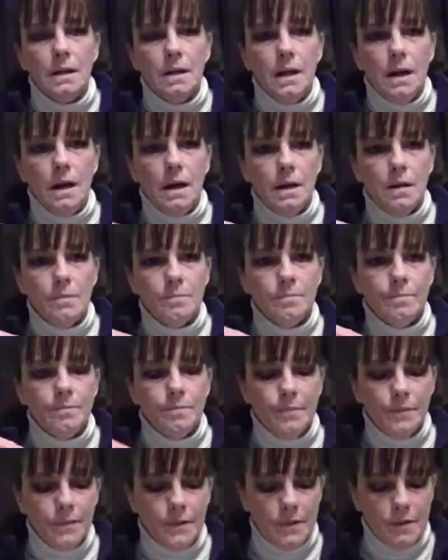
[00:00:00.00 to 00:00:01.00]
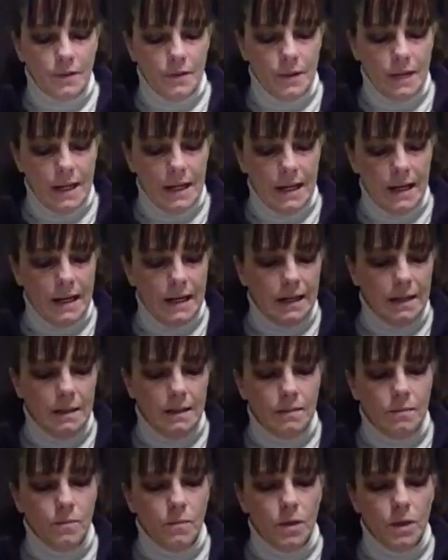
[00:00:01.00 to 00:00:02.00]
so that I
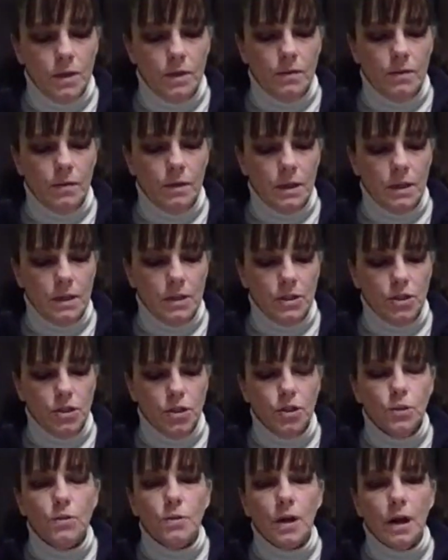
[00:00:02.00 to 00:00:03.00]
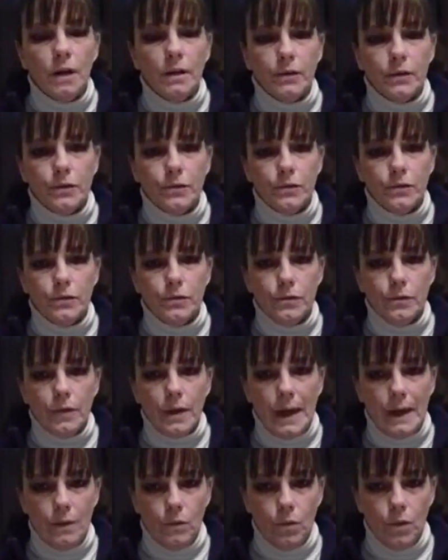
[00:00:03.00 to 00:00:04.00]
can work in 2 colors
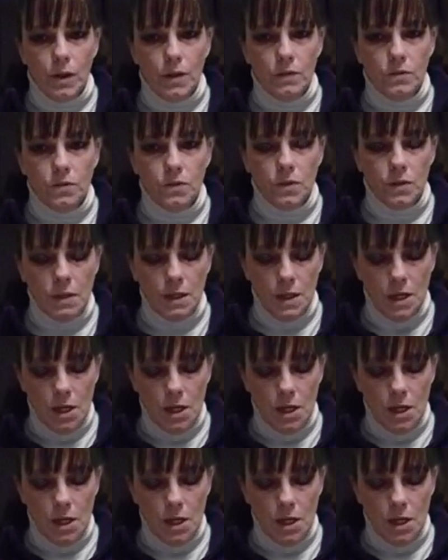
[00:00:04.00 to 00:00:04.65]
at once.